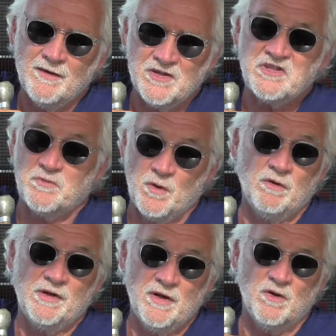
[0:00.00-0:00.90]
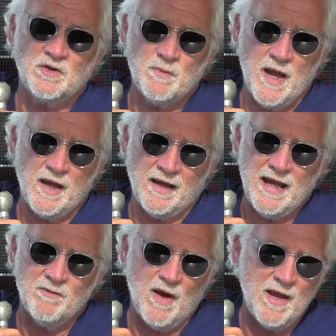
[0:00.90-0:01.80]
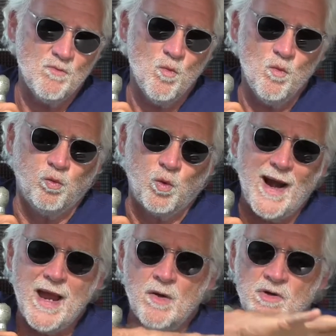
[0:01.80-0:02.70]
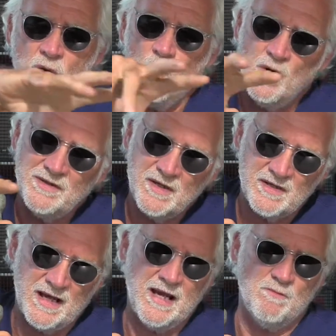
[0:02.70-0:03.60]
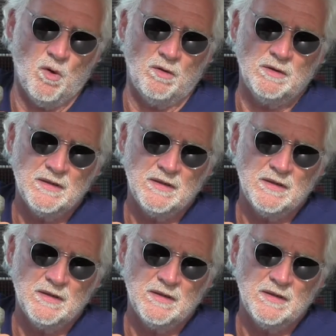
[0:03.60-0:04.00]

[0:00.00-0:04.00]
this is really goes back, a, a round wooden table